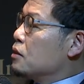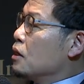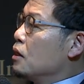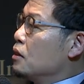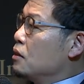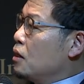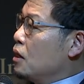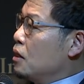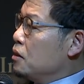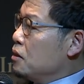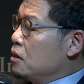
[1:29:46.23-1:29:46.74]

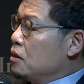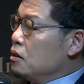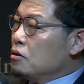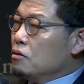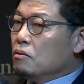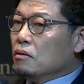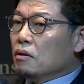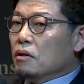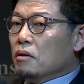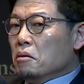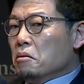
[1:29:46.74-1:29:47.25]
And then it
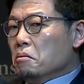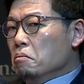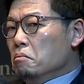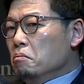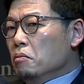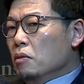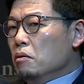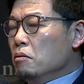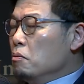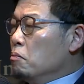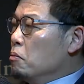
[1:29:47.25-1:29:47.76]

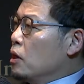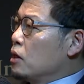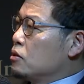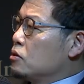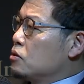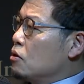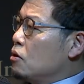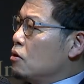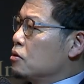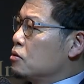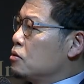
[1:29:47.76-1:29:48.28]
maybe
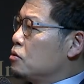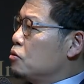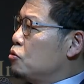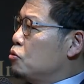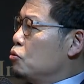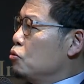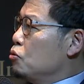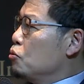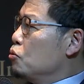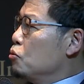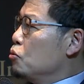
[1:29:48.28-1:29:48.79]
makes us
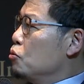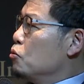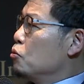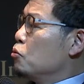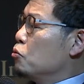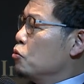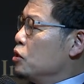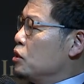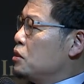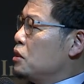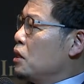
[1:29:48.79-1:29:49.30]
to
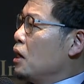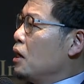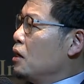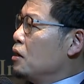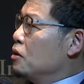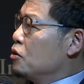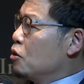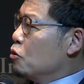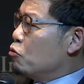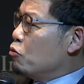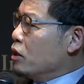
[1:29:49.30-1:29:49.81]

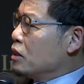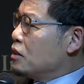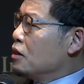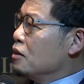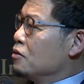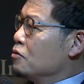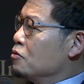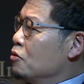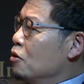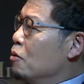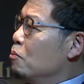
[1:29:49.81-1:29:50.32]
retain the
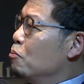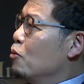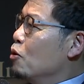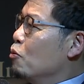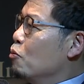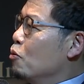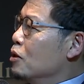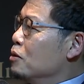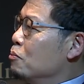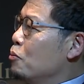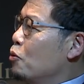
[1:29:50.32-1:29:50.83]
ranking number
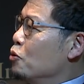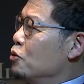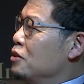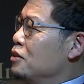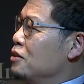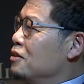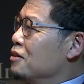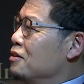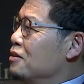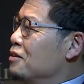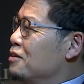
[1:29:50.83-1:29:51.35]
one
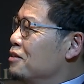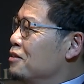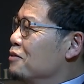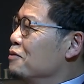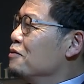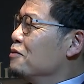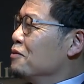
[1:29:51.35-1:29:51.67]
positions.